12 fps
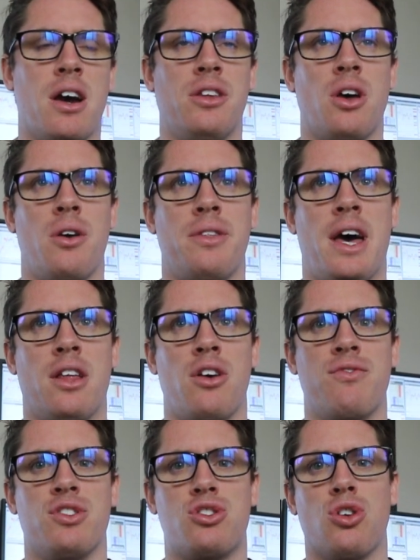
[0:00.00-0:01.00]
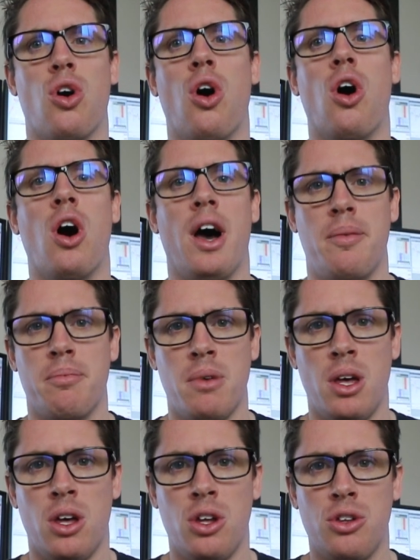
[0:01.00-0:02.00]
I know that over time,
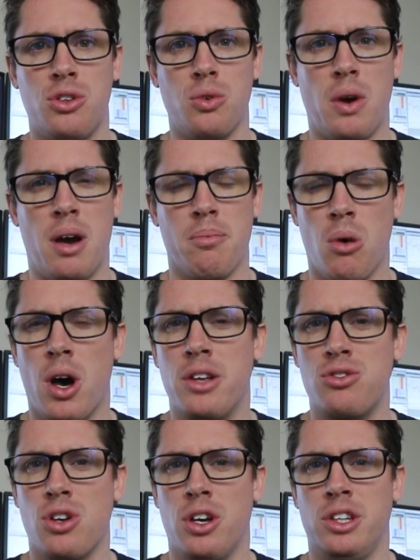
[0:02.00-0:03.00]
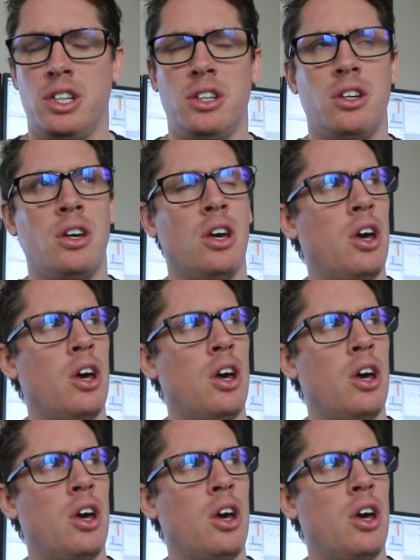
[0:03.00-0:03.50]
throughout my journey,